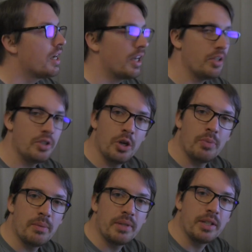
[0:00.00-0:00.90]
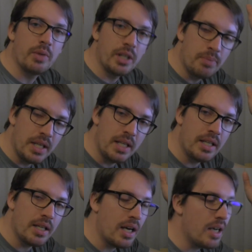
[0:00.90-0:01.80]
I usually open up like
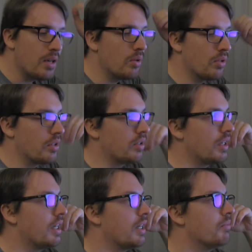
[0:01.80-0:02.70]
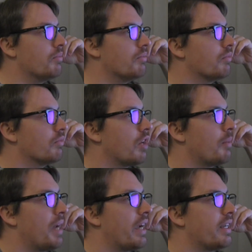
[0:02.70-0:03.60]
Wikipedia or
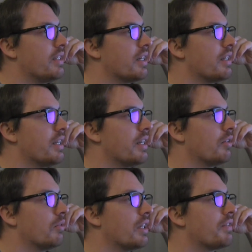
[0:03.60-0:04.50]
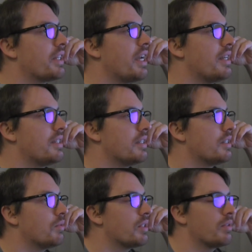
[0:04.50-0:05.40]
romhacking.net or whatever the case
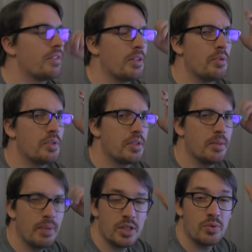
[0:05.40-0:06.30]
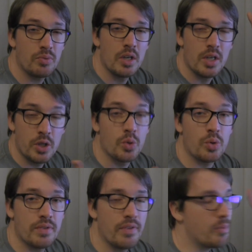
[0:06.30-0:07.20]
is, whatever the best
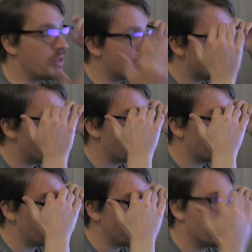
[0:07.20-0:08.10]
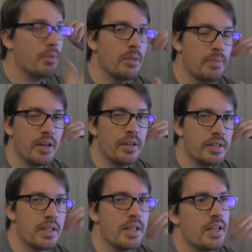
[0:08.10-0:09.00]
source of information is, and read a little bit about
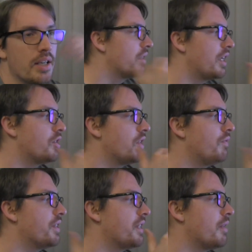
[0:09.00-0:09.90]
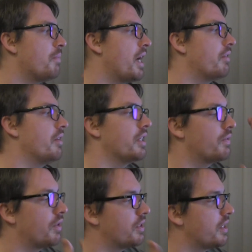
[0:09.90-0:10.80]
it. That usually fills in the background. As
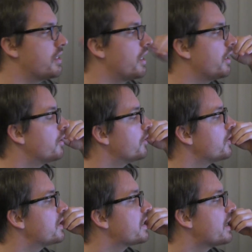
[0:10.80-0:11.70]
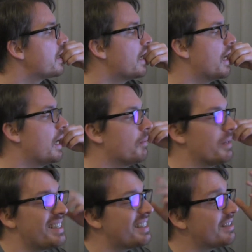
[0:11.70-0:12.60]
far as aesthetic goes,
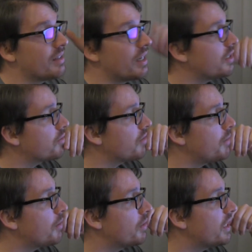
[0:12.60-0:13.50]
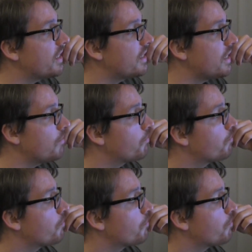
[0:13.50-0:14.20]
I just write about what I see.